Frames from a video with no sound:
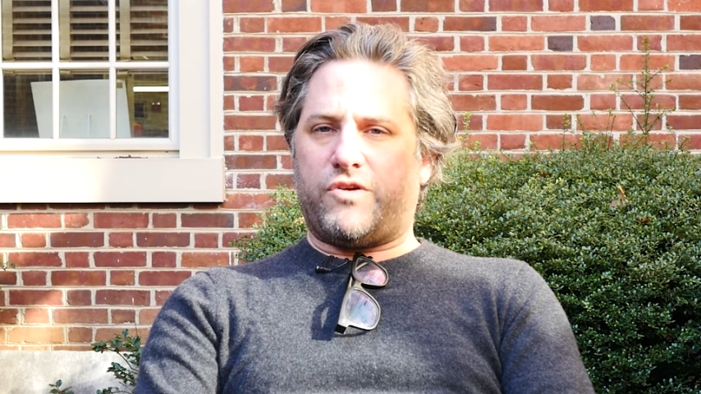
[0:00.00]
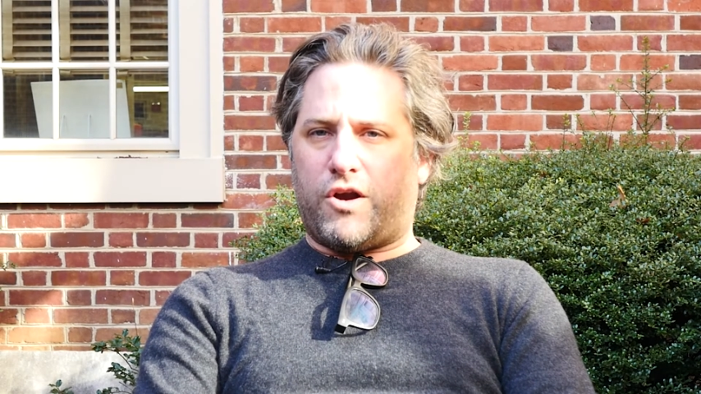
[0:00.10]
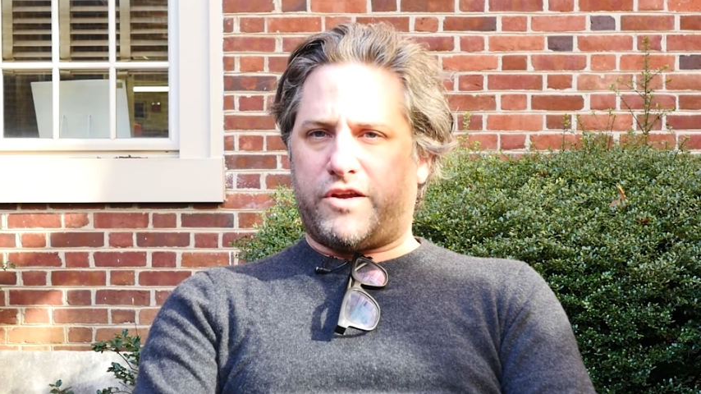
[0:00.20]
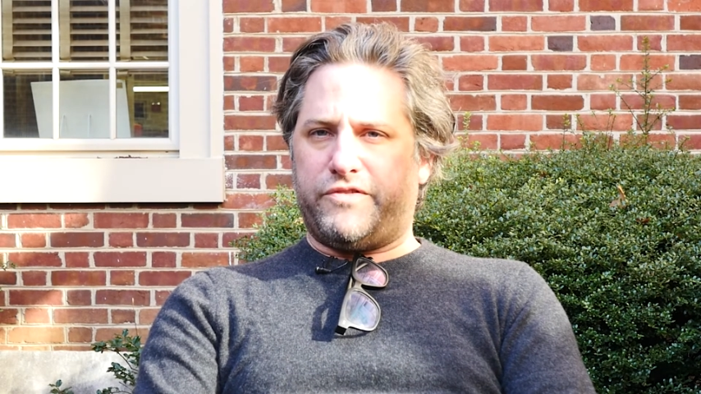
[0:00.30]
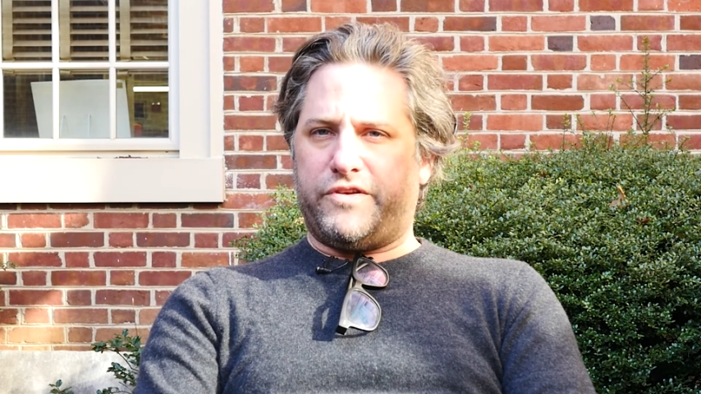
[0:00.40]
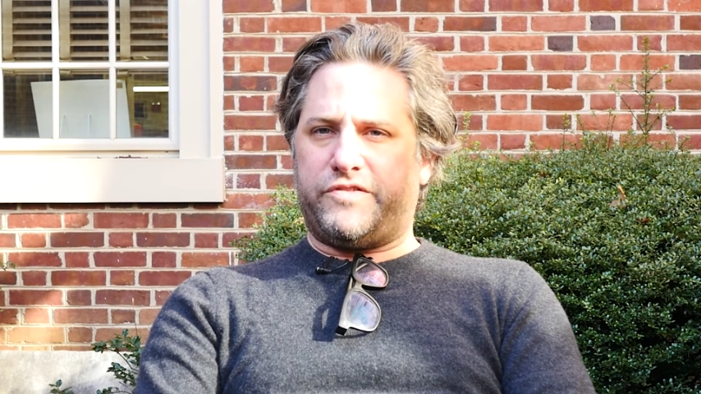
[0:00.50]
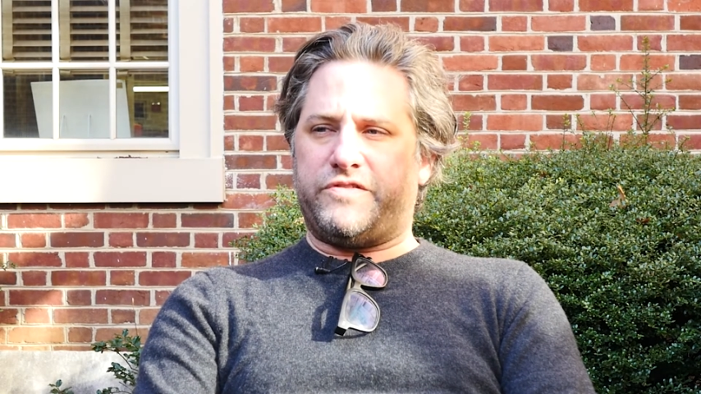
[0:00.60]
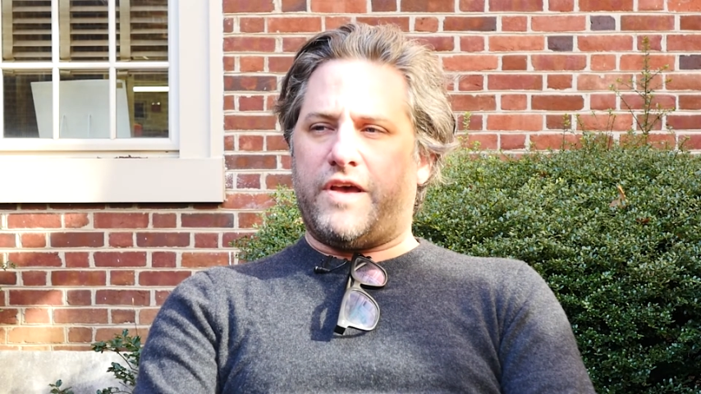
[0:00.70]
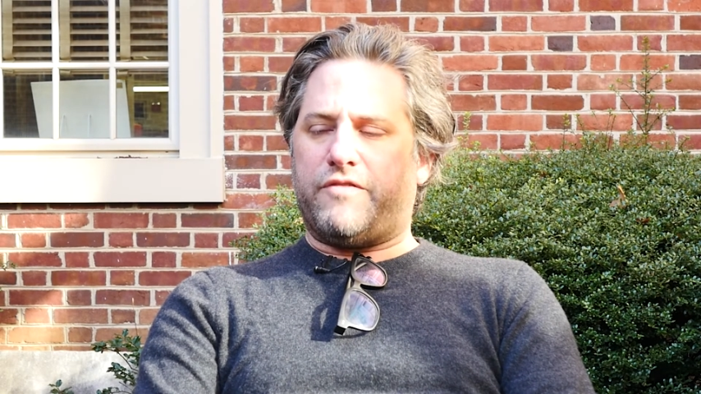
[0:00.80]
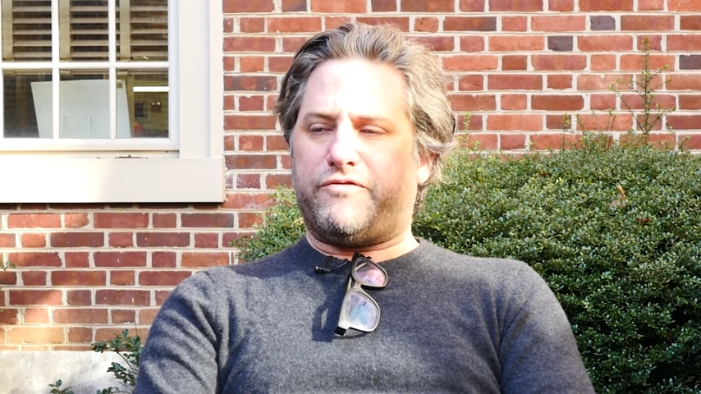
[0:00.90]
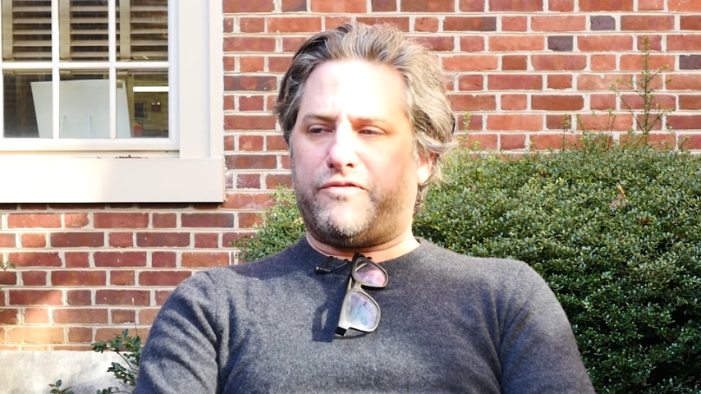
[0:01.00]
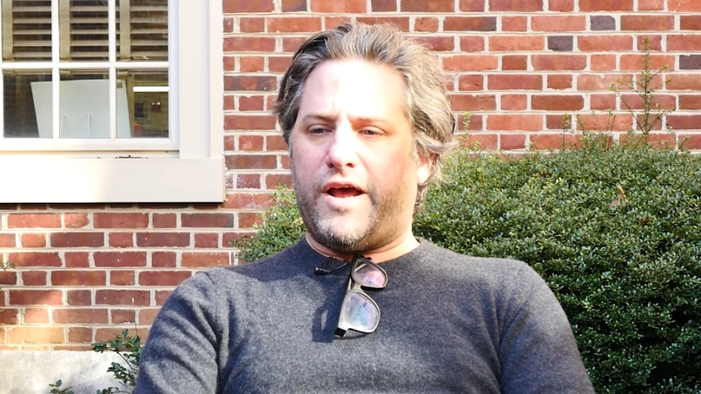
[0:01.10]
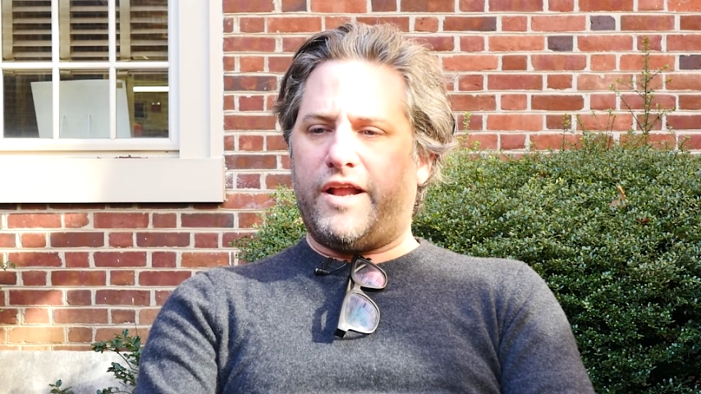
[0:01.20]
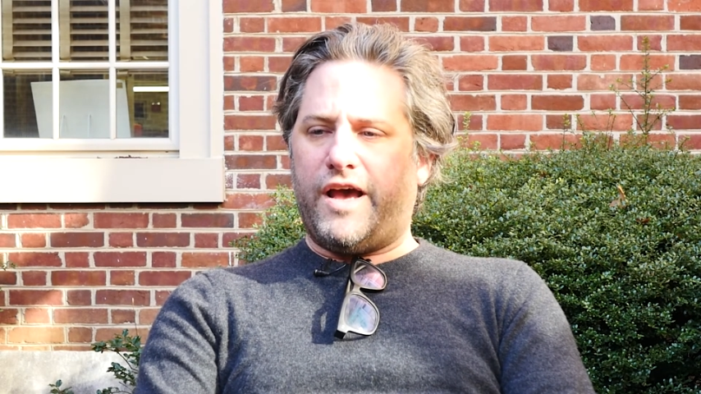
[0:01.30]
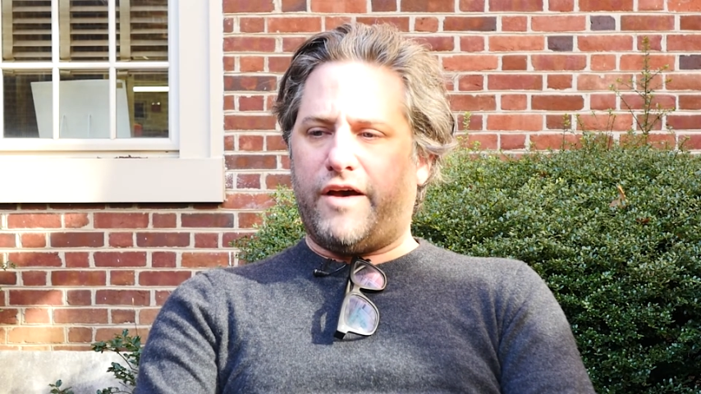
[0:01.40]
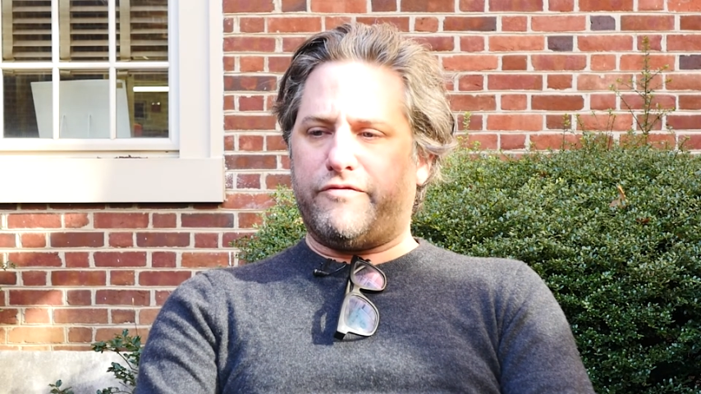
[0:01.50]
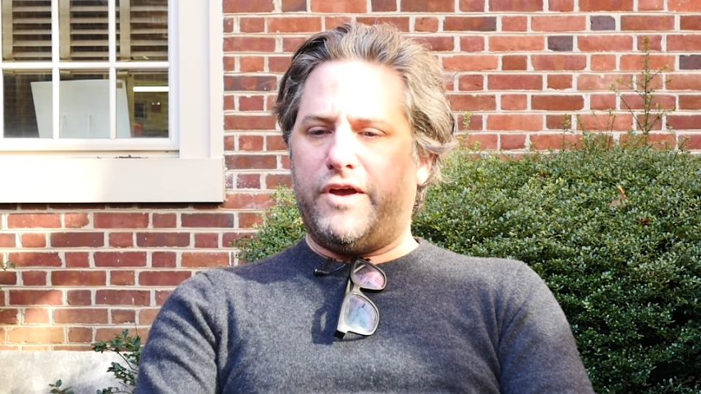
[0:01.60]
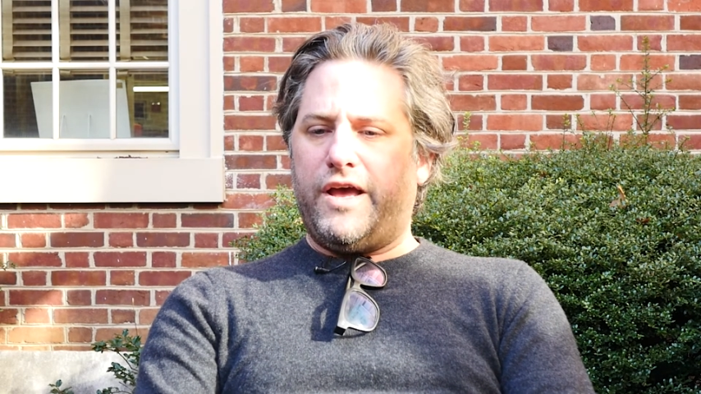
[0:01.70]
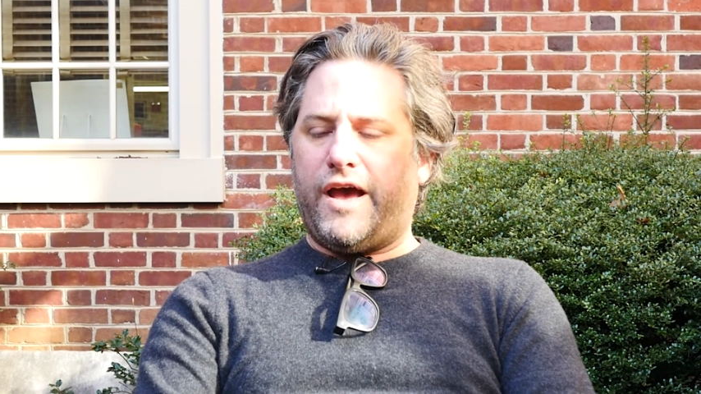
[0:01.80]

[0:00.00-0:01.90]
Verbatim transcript: and archivists and Fred have